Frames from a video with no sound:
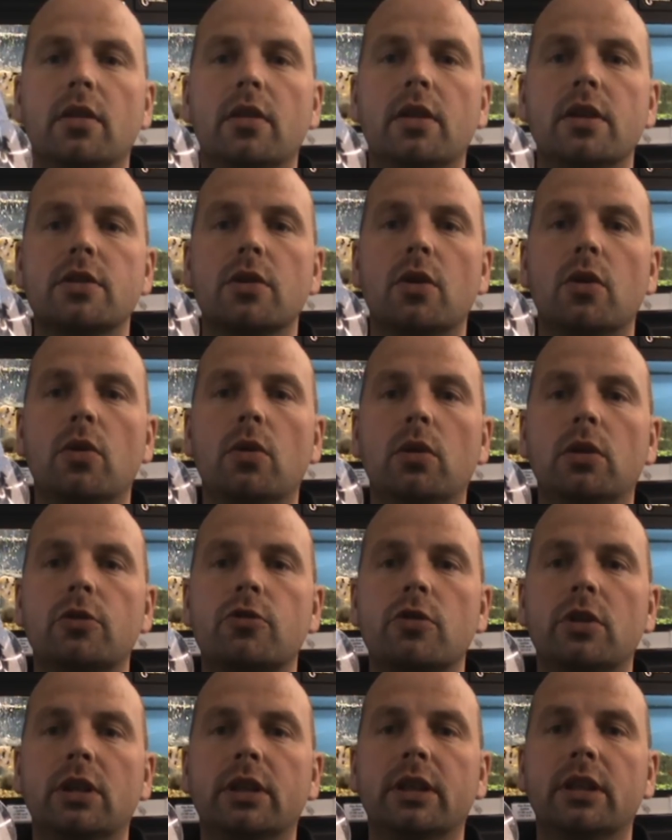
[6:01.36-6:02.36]
There's a hole
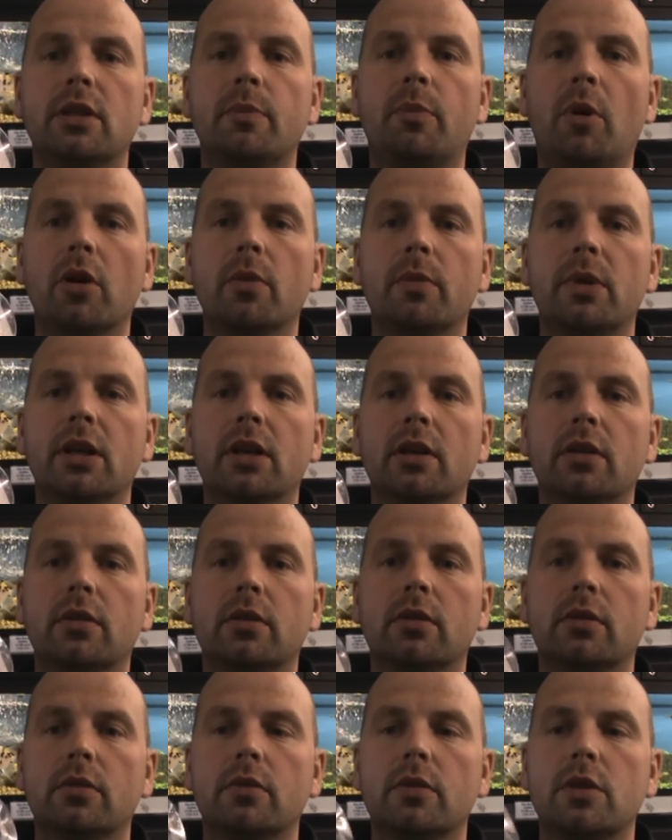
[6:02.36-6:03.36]
drilled in the bottom here,
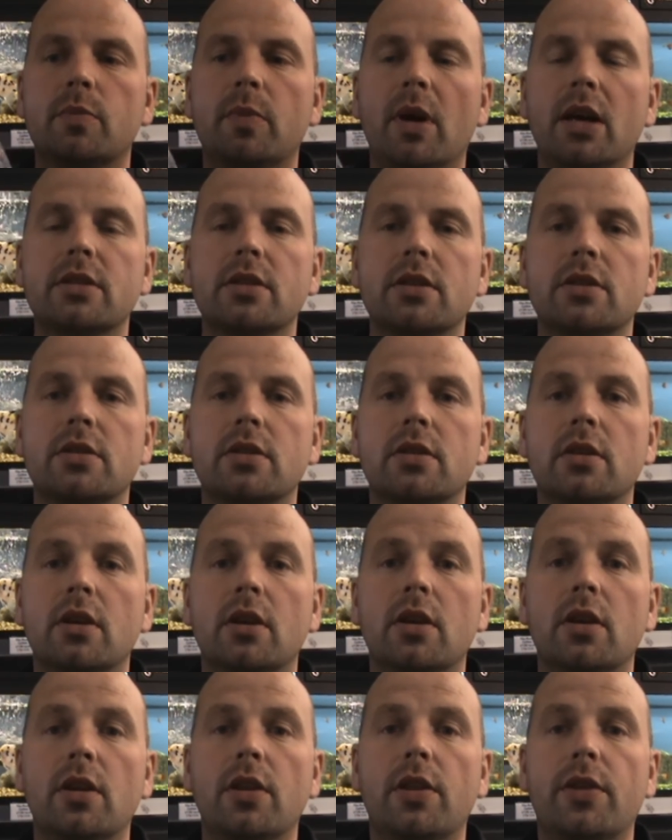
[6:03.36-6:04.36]
which passes
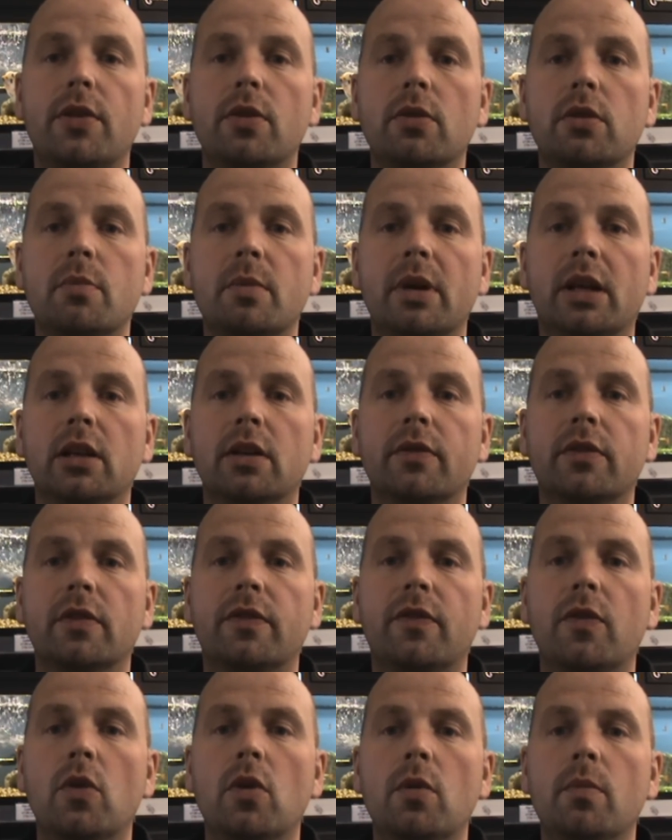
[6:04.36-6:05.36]
through the middle of the
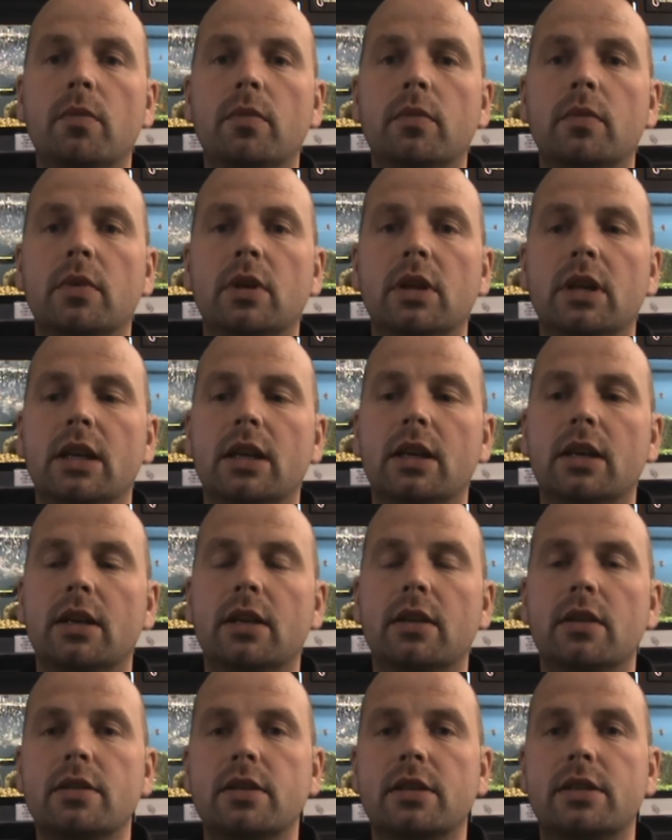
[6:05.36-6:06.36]
foam.
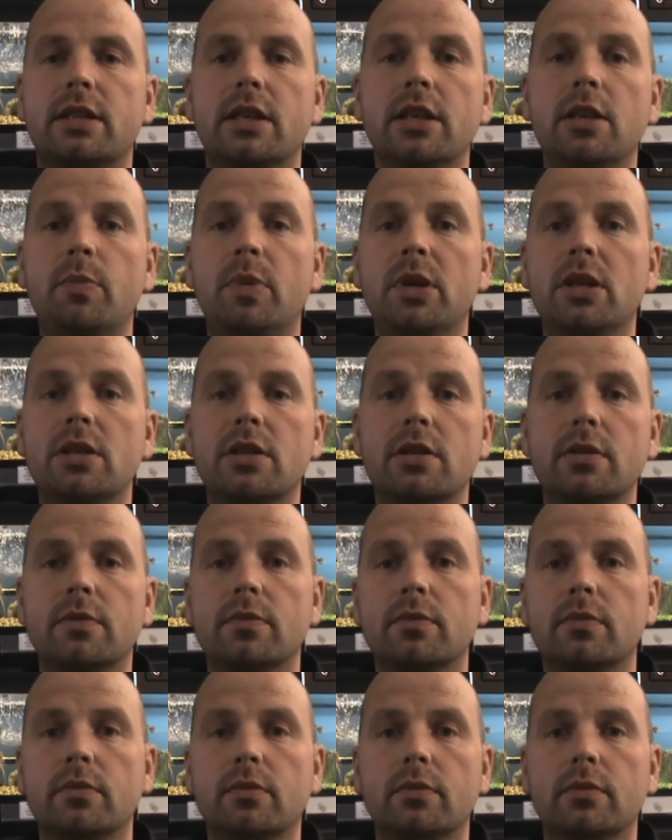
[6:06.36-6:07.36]
There's a T-piece
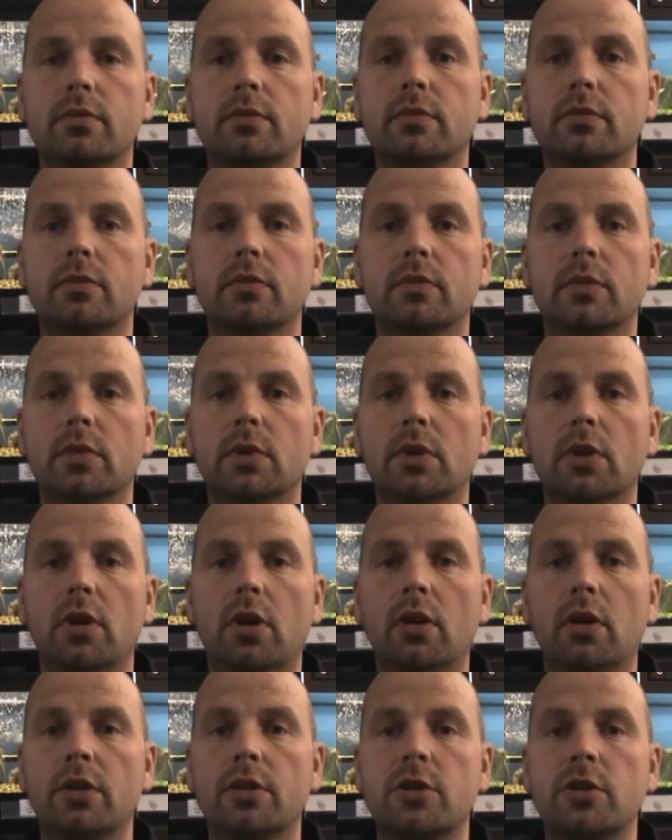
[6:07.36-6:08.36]

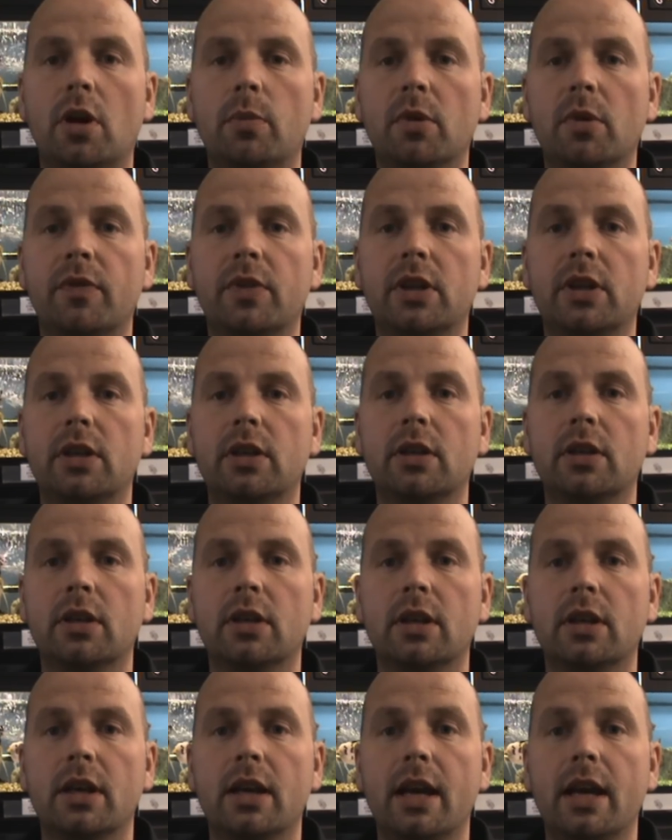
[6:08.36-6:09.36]
on the top of the
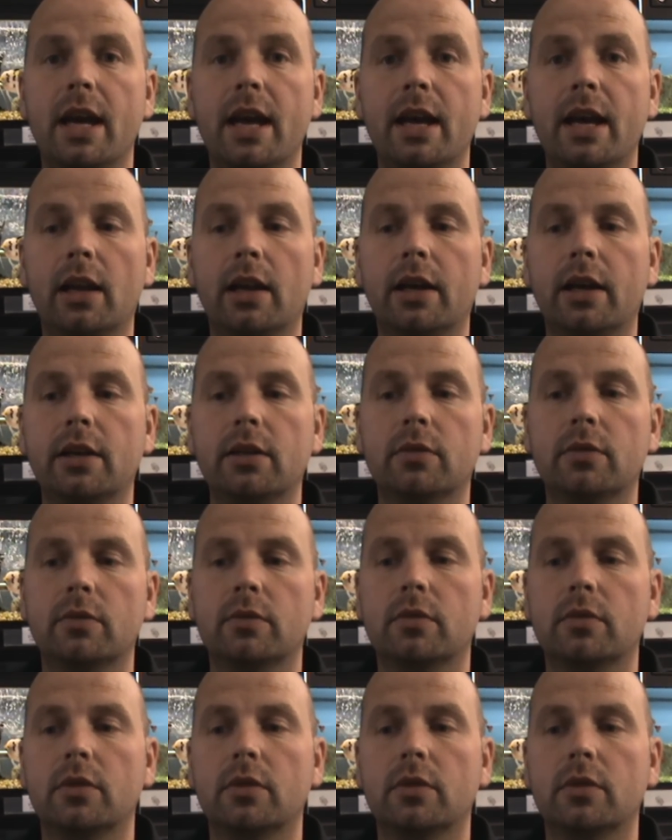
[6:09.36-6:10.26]
air line